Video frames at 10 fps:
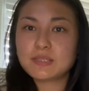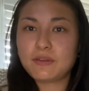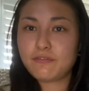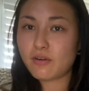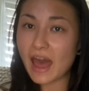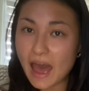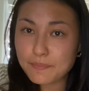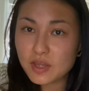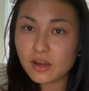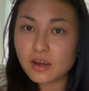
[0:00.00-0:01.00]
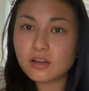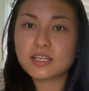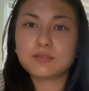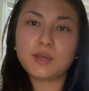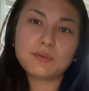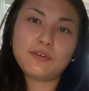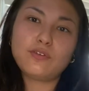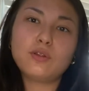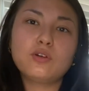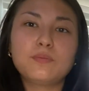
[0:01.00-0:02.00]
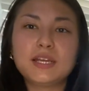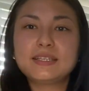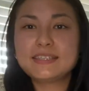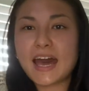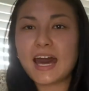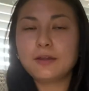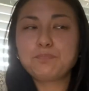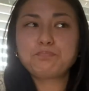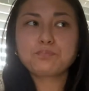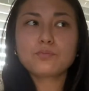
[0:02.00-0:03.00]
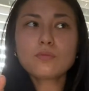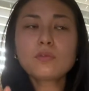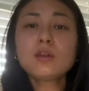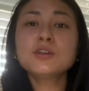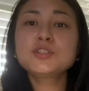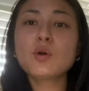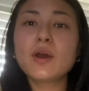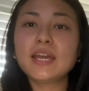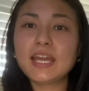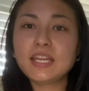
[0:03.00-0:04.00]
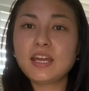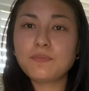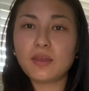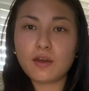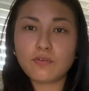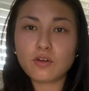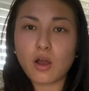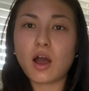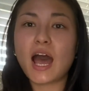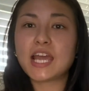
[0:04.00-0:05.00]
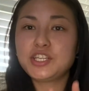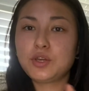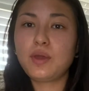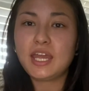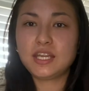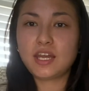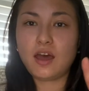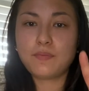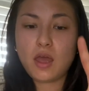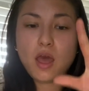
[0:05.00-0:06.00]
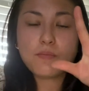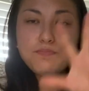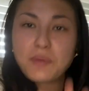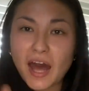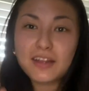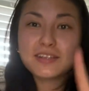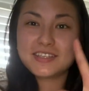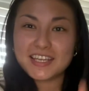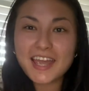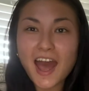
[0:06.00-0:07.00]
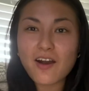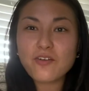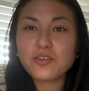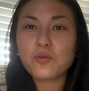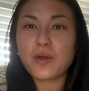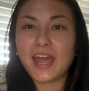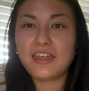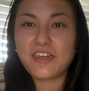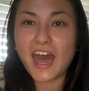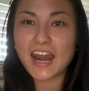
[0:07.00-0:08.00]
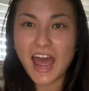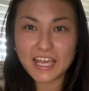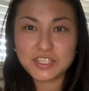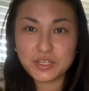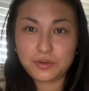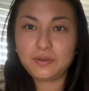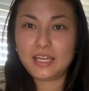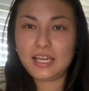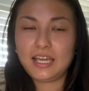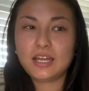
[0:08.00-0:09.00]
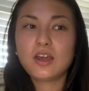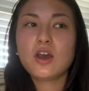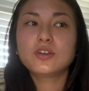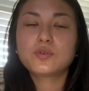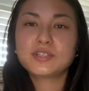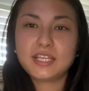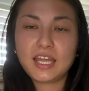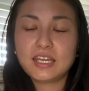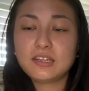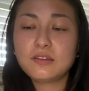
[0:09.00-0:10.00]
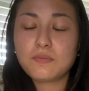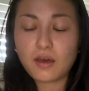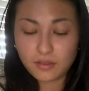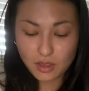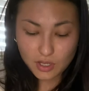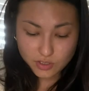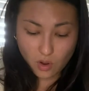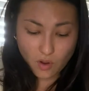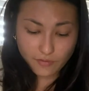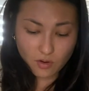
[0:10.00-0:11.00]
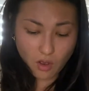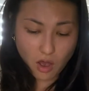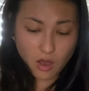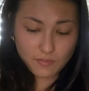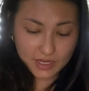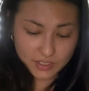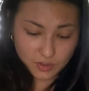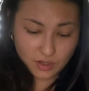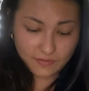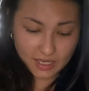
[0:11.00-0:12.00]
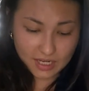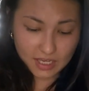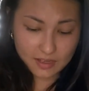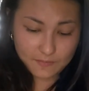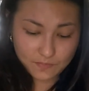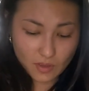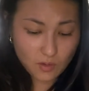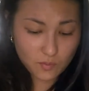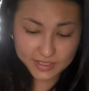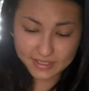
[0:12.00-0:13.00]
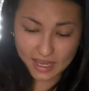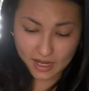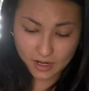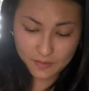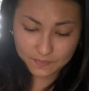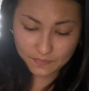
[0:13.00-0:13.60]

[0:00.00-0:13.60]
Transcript: me feel happier, it doesn't make me feel a little bit sad. So I do end up balancing out the way that I do eat towards the end of the month. So overall, my intuitive eating was there.